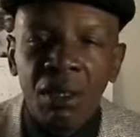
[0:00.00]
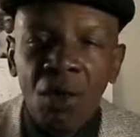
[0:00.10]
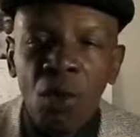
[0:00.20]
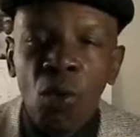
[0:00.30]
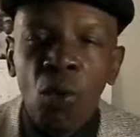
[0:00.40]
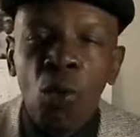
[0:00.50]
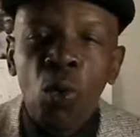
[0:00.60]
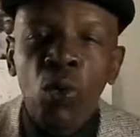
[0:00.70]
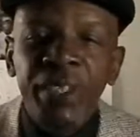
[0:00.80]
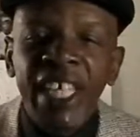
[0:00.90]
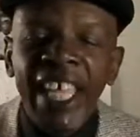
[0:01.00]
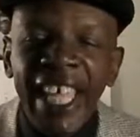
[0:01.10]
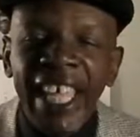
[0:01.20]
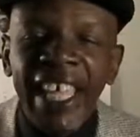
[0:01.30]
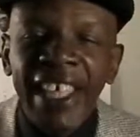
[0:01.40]
old
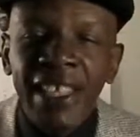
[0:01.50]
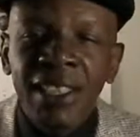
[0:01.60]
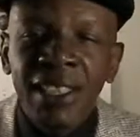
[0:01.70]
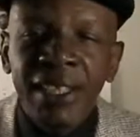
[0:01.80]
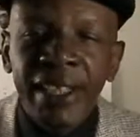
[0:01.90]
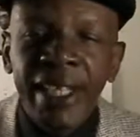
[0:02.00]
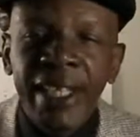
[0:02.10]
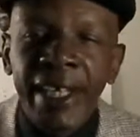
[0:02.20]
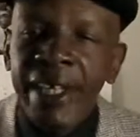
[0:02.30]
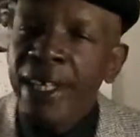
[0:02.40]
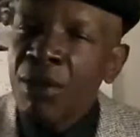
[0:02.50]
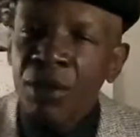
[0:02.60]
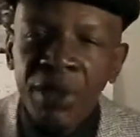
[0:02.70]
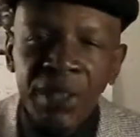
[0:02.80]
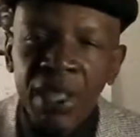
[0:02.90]
and I don't
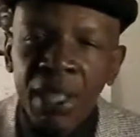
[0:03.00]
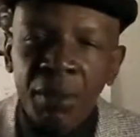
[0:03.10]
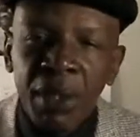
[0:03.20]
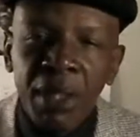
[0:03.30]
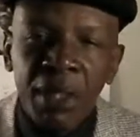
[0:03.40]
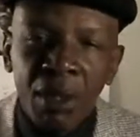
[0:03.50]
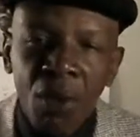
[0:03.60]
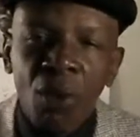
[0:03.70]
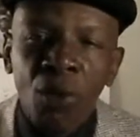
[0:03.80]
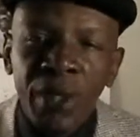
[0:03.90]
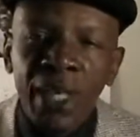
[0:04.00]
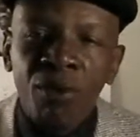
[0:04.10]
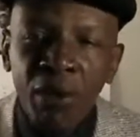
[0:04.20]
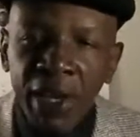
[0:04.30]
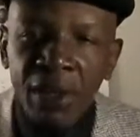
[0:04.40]
want to say it, but old and
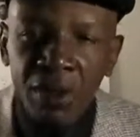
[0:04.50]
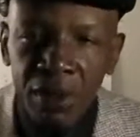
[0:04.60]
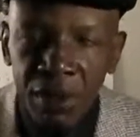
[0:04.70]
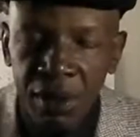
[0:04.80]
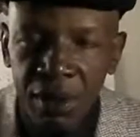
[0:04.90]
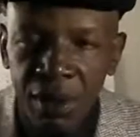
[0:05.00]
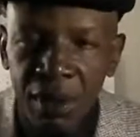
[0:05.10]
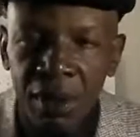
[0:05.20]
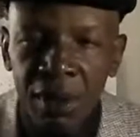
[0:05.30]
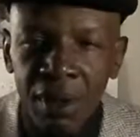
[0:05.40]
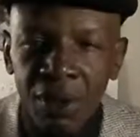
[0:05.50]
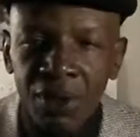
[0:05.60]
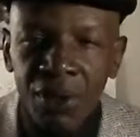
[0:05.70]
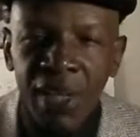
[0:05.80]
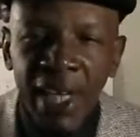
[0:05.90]
wrinkled.
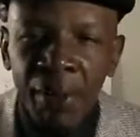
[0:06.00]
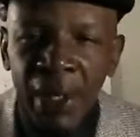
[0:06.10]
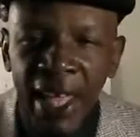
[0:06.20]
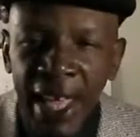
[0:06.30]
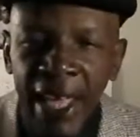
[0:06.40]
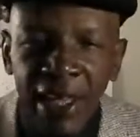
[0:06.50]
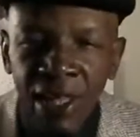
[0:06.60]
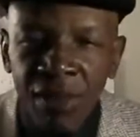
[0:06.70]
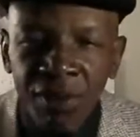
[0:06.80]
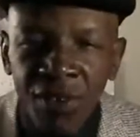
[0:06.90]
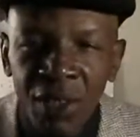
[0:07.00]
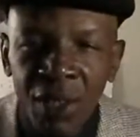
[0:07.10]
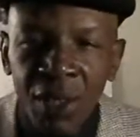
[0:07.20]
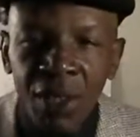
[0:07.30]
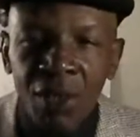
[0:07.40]
So you got to be active,
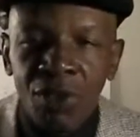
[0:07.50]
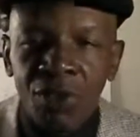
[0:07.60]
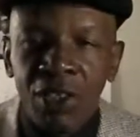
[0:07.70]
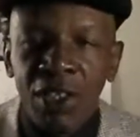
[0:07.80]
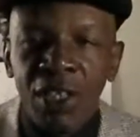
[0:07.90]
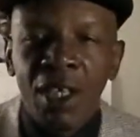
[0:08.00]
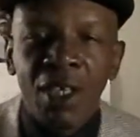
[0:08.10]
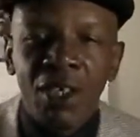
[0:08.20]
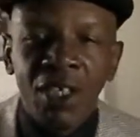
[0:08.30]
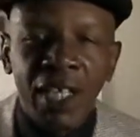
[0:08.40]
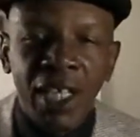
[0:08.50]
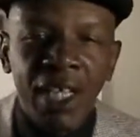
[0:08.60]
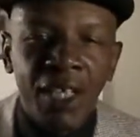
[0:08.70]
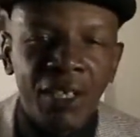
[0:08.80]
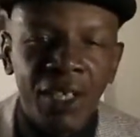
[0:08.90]
stay young
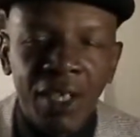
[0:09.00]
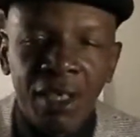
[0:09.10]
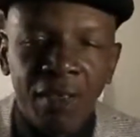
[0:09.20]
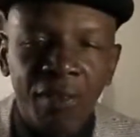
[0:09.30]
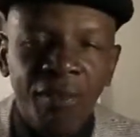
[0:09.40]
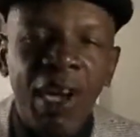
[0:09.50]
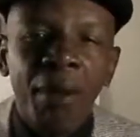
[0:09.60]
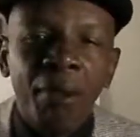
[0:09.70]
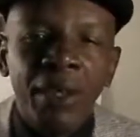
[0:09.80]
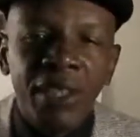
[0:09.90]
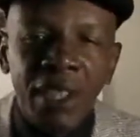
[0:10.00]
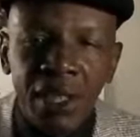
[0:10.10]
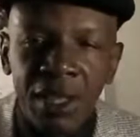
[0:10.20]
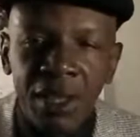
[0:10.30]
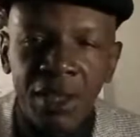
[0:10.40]
and vibrant.
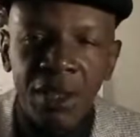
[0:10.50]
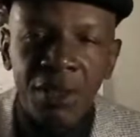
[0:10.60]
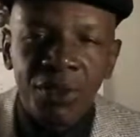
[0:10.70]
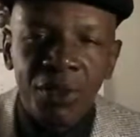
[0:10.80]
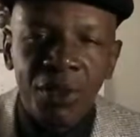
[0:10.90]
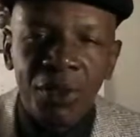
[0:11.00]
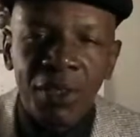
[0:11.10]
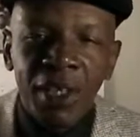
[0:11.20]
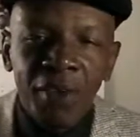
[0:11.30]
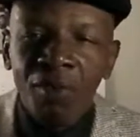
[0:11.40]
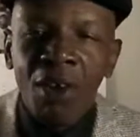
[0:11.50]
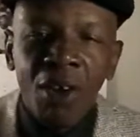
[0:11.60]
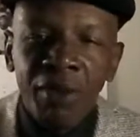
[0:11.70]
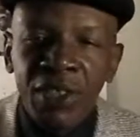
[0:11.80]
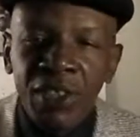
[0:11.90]
So get
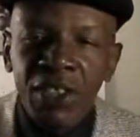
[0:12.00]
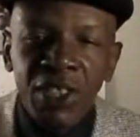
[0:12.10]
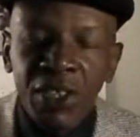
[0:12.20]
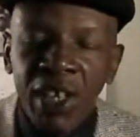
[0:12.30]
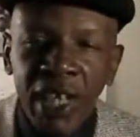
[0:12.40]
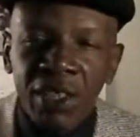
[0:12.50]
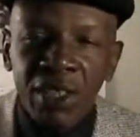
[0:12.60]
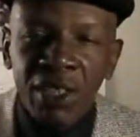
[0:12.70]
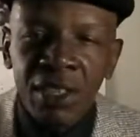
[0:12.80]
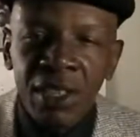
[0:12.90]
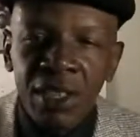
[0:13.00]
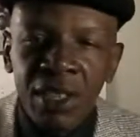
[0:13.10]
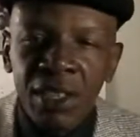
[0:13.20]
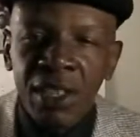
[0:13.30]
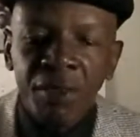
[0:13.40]
involved in the Senior Action
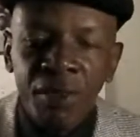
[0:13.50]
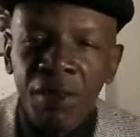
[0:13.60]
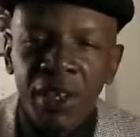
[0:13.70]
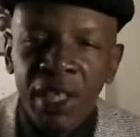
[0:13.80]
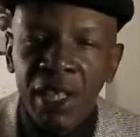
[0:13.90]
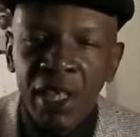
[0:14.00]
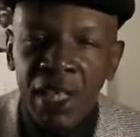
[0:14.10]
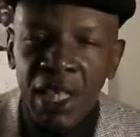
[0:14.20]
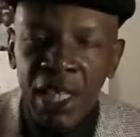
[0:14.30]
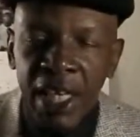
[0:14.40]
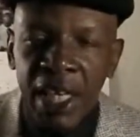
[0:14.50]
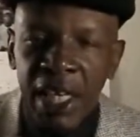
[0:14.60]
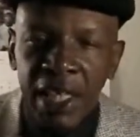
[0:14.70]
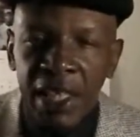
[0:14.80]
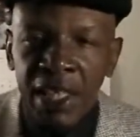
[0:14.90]
Network
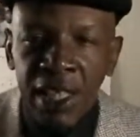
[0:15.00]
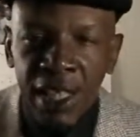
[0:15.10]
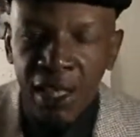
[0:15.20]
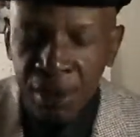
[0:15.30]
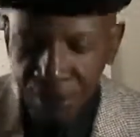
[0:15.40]
and the